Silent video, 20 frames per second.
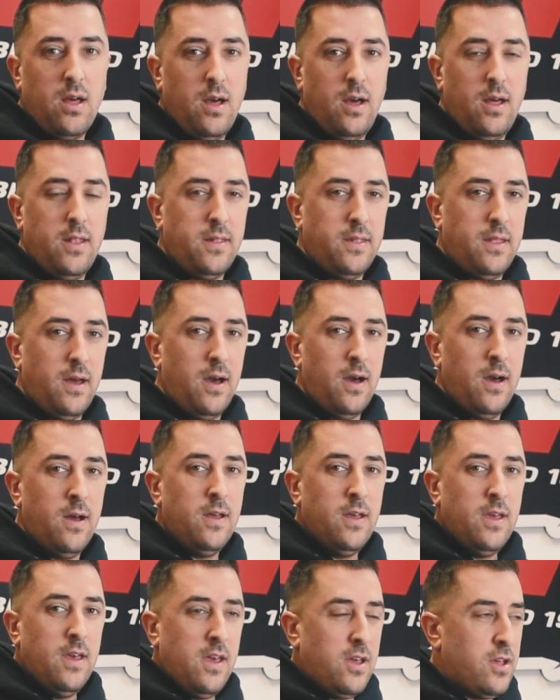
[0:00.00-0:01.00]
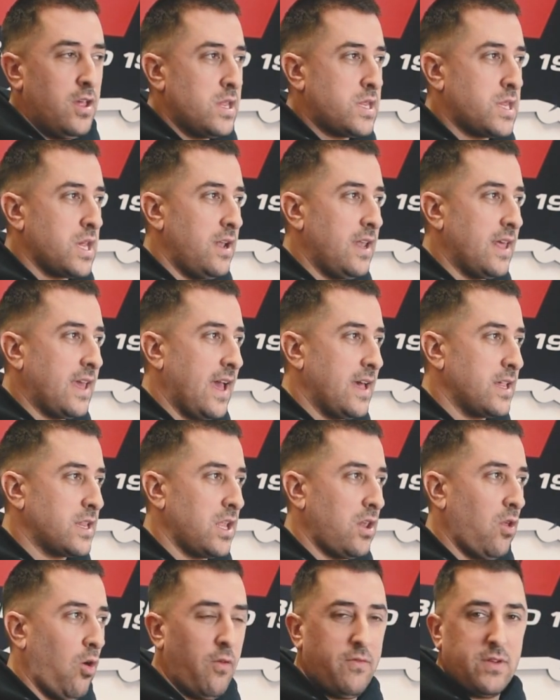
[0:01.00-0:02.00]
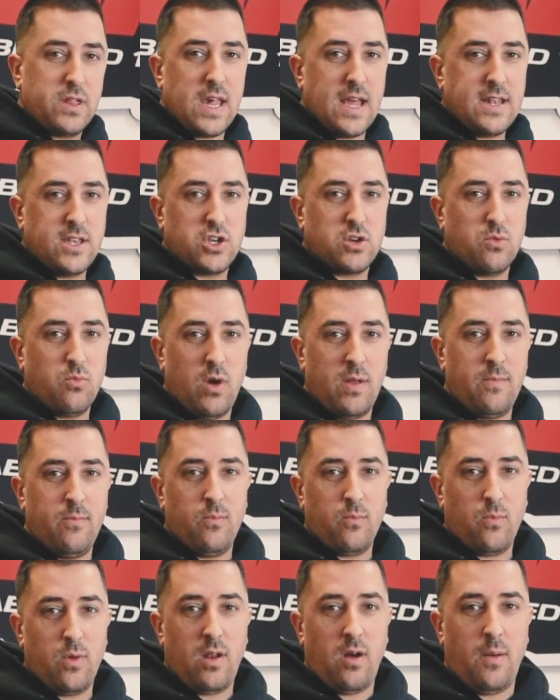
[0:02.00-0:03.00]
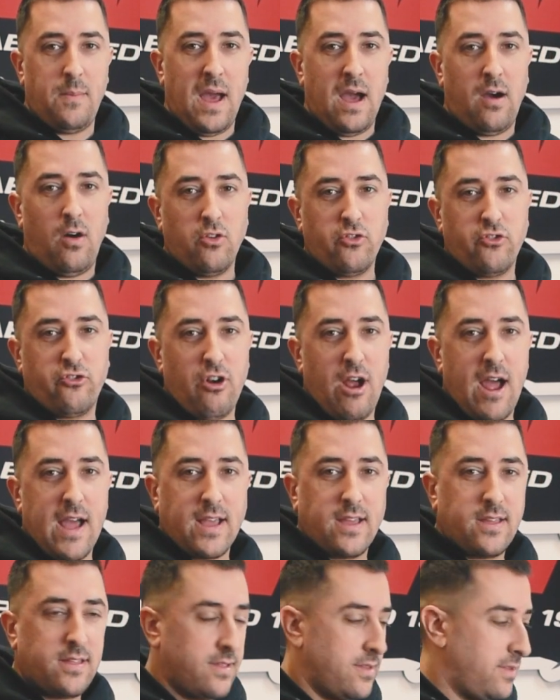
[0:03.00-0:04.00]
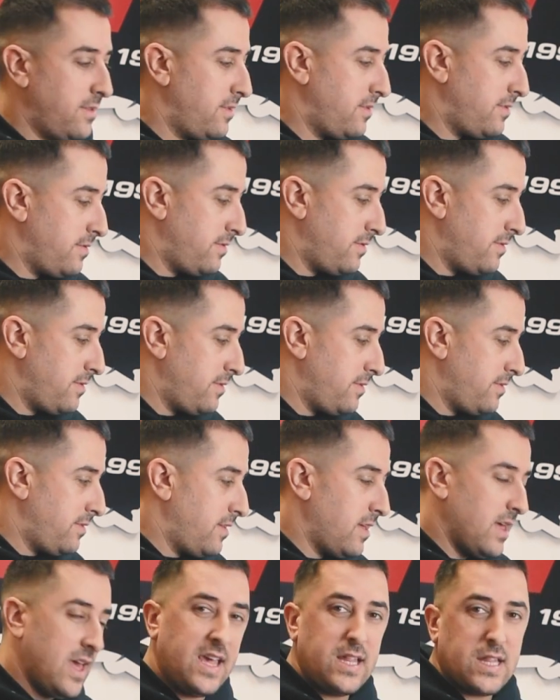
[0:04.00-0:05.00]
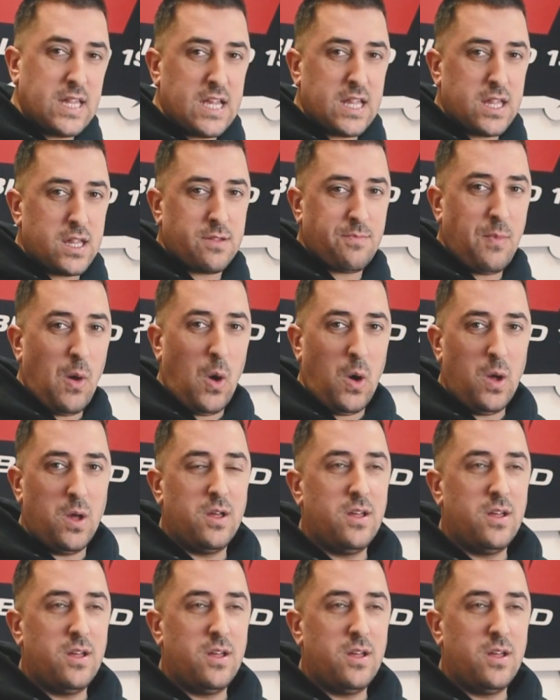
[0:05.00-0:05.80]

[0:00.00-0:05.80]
And it certainly gets a lot of attention when I'm out on track. Easy to spot.